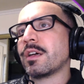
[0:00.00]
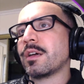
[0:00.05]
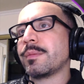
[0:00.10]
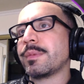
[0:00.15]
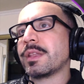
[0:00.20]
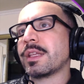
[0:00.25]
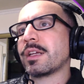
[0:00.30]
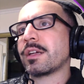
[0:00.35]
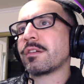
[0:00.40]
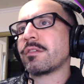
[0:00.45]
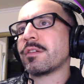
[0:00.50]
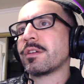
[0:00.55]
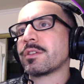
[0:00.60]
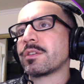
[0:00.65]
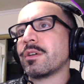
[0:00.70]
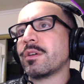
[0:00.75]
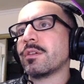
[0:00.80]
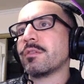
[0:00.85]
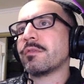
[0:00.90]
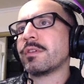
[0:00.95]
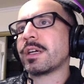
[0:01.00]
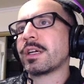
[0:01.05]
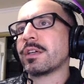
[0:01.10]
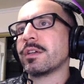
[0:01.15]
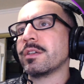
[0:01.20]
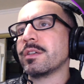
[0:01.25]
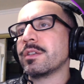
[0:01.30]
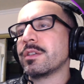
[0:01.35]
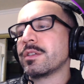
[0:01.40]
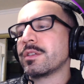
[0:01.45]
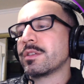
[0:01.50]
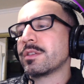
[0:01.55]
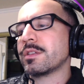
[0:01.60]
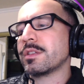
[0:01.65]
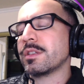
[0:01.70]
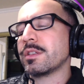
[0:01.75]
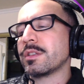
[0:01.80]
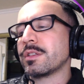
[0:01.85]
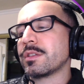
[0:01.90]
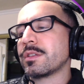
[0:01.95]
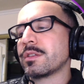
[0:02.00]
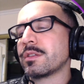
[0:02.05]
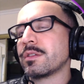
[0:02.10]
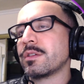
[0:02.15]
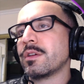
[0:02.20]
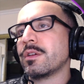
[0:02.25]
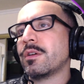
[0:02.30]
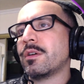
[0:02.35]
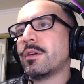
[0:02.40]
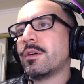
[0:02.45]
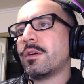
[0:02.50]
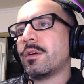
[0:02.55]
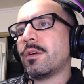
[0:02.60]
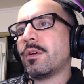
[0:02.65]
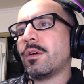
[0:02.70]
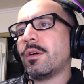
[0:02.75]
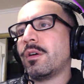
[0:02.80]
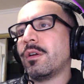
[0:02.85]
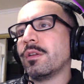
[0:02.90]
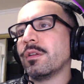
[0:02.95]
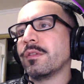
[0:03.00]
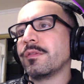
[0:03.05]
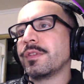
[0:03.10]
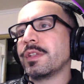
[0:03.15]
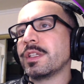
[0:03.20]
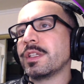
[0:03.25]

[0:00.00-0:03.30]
copy that across all records, since all of